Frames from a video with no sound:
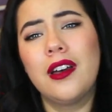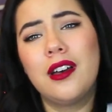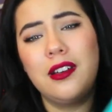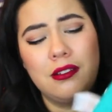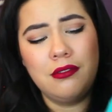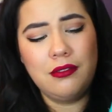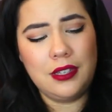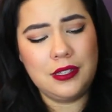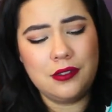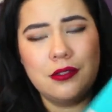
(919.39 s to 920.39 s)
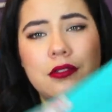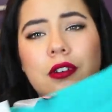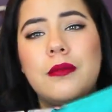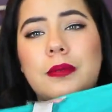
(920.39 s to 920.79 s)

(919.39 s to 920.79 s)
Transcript: Oh, this is so